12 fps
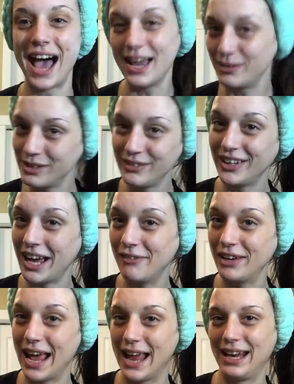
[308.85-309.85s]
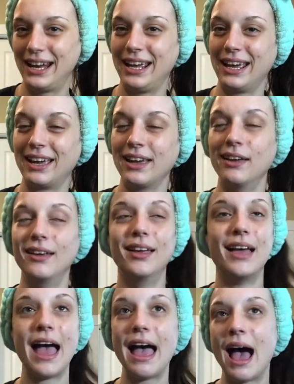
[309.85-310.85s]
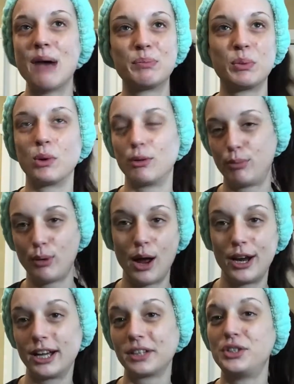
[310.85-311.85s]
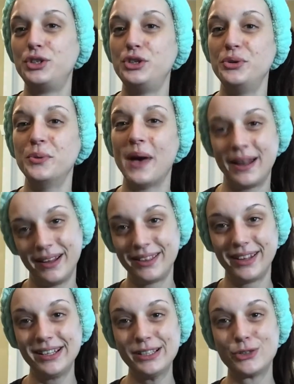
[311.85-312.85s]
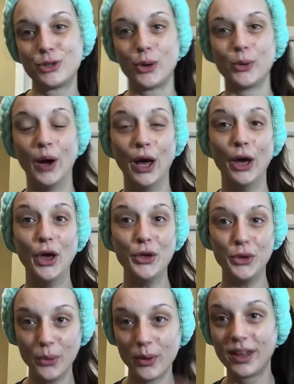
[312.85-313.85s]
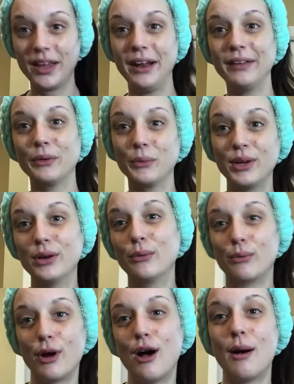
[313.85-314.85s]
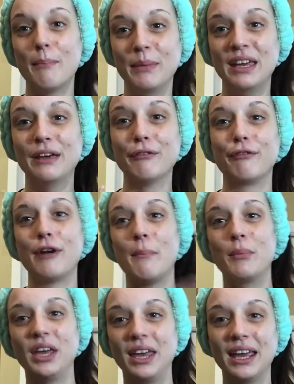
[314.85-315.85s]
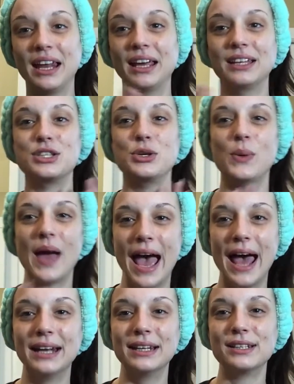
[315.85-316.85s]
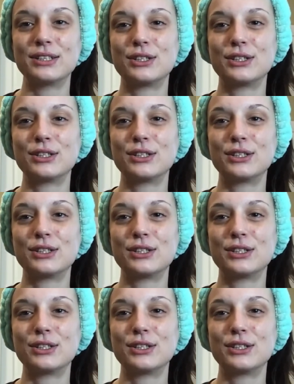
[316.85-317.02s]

I don't even have an editing app or product to edit this, so you're getting the real raw me from beginning to end.